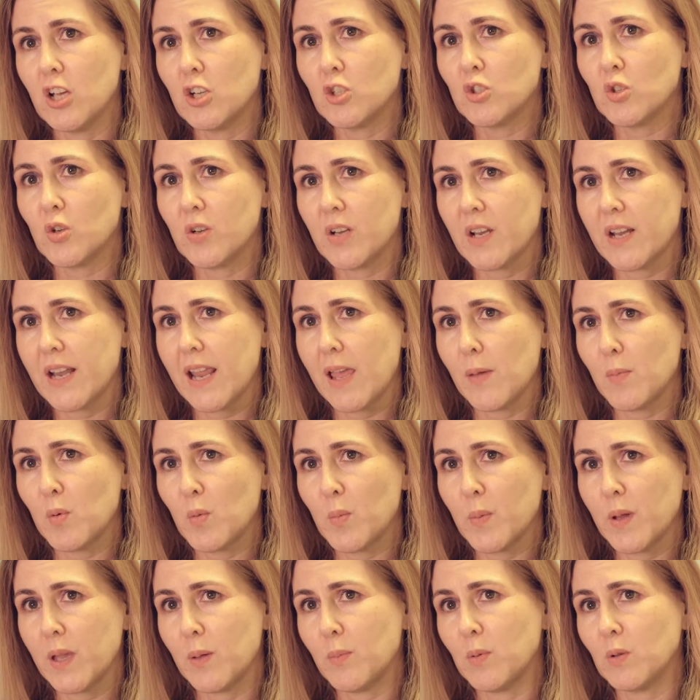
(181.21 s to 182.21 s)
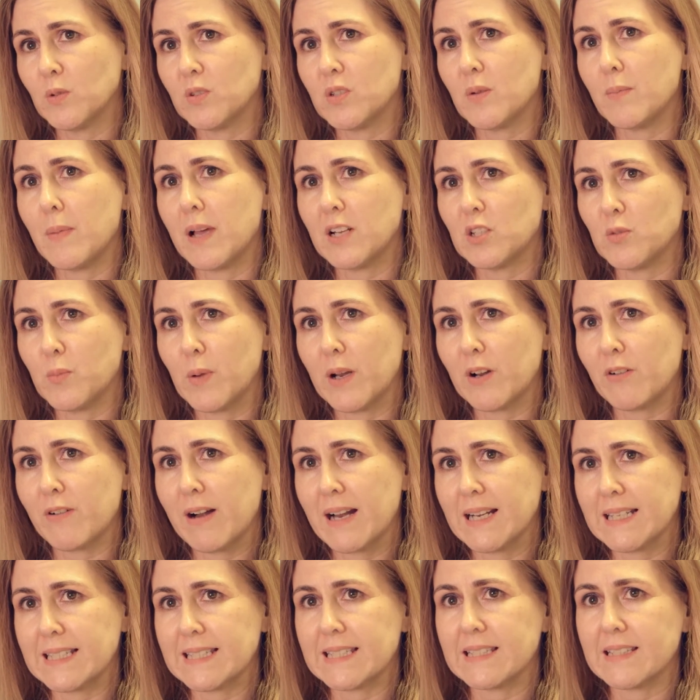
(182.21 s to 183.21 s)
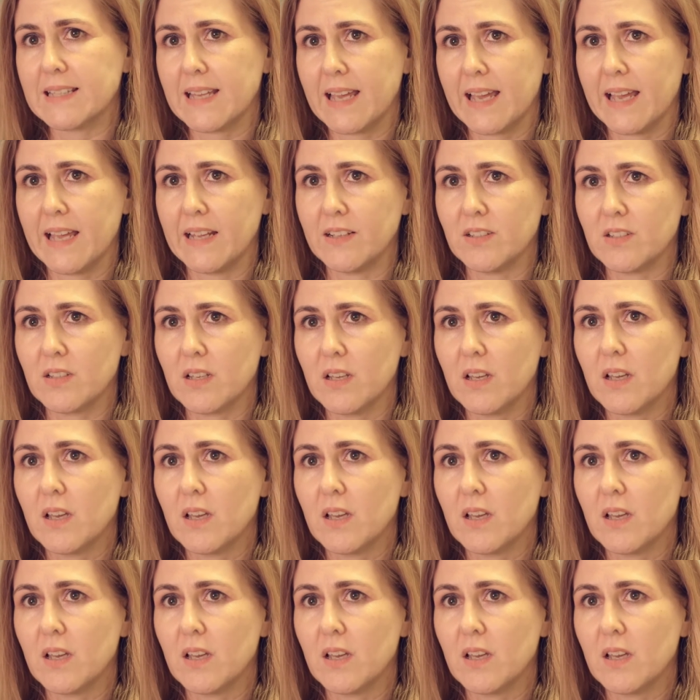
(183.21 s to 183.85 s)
should enable people to much better understand